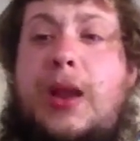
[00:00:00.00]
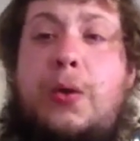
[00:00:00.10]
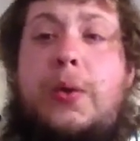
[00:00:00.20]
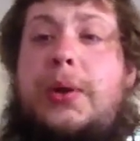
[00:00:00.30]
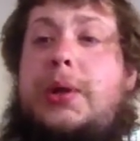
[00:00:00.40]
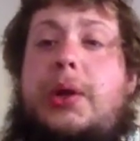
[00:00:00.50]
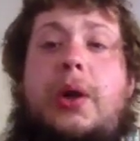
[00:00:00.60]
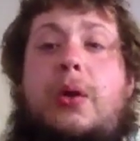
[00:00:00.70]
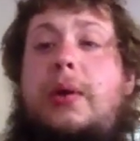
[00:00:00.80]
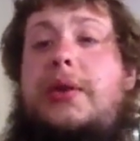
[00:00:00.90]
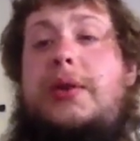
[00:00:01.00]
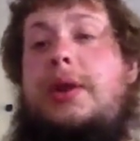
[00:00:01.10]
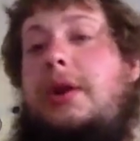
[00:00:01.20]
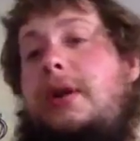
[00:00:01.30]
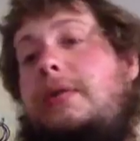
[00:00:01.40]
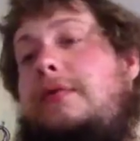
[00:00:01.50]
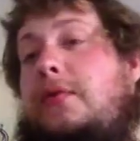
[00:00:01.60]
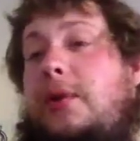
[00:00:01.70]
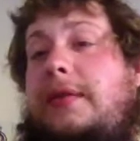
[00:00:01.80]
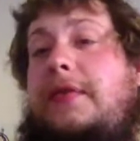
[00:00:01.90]
Or you can go with, you know,
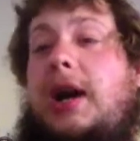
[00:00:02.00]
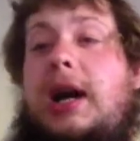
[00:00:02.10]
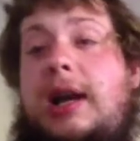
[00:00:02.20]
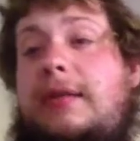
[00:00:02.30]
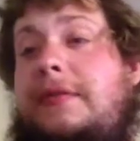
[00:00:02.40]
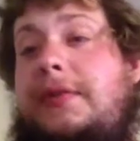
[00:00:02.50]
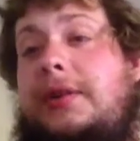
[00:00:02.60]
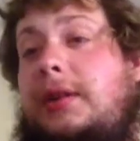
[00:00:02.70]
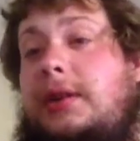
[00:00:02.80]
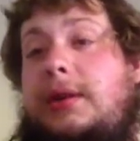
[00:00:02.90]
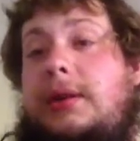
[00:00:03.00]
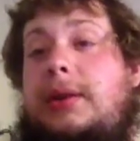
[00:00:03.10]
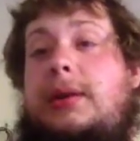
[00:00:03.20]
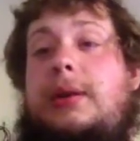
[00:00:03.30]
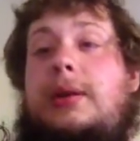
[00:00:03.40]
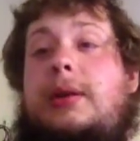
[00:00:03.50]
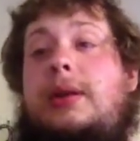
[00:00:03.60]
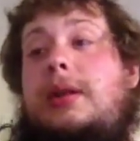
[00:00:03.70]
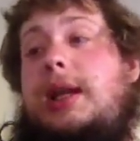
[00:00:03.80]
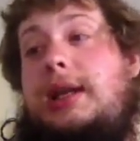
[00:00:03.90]
45,
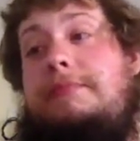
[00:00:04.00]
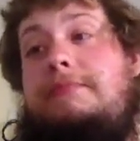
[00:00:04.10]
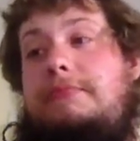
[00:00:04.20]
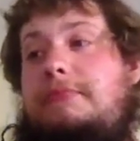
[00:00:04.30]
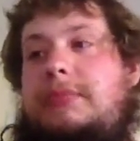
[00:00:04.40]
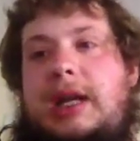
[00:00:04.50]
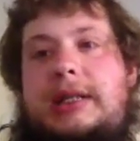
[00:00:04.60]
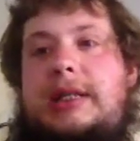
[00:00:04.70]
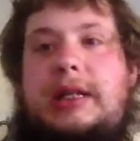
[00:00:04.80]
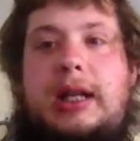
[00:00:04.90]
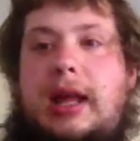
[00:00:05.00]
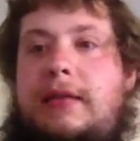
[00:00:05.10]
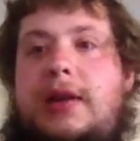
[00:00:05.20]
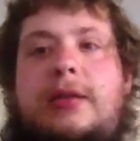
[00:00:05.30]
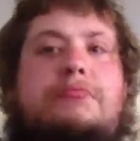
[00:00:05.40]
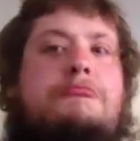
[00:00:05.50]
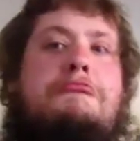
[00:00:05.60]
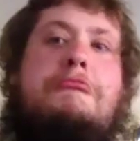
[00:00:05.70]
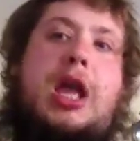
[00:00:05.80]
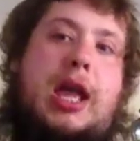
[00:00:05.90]
like 1911,
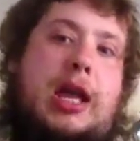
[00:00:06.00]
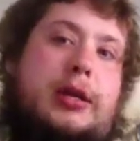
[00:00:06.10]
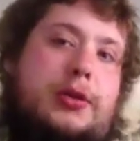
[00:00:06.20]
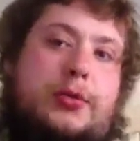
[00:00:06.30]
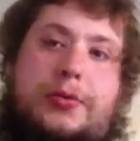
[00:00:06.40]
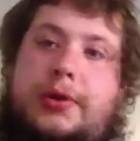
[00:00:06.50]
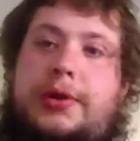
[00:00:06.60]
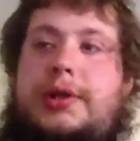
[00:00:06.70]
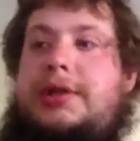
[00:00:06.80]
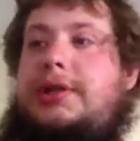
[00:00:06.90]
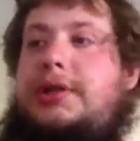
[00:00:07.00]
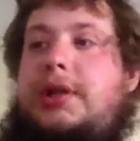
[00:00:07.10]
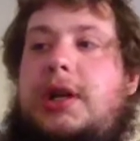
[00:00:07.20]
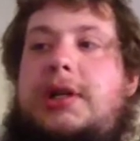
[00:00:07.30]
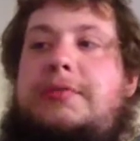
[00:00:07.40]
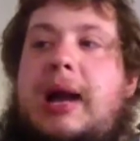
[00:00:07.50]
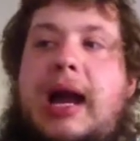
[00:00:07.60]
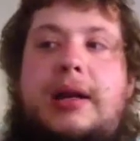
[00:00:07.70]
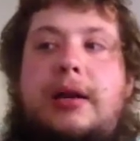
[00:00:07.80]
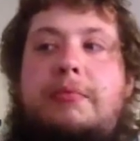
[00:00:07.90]
and a Taurus Judge
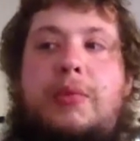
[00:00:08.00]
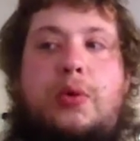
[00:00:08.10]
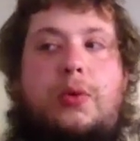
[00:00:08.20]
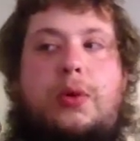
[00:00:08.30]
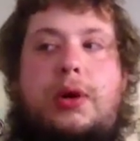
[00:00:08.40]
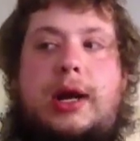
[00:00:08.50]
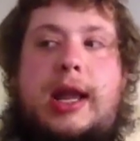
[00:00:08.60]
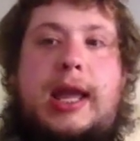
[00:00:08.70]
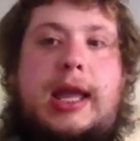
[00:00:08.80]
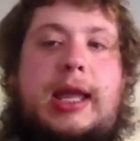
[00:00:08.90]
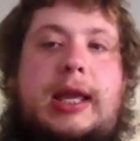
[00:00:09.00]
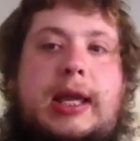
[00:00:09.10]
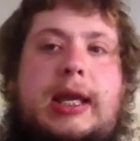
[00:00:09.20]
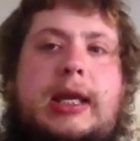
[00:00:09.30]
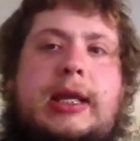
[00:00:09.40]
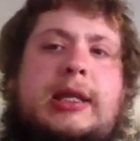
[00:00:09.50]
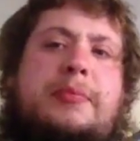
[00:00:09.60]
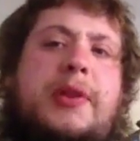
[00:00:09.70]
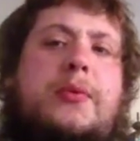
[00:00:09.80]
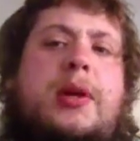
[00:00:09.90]
Magnum, or a
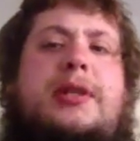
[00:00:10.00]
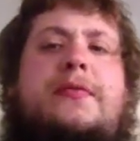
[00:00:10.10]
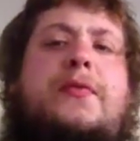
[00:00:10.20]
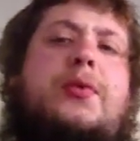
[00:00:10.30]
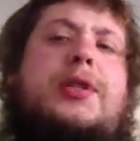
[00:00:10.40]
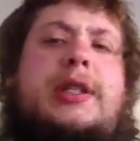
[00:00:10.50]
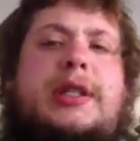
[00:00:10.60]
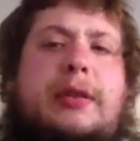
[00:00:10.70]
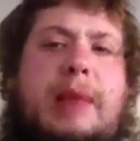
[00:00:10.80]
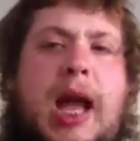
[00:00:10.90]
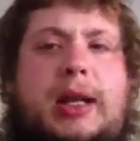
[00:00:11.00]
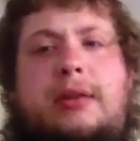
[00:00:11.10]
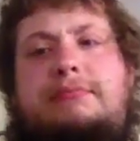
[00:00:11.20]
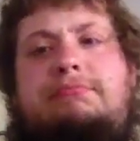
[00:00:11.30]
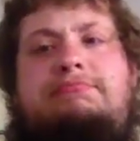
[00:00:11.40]
Smith & Wesson 460 Magnum.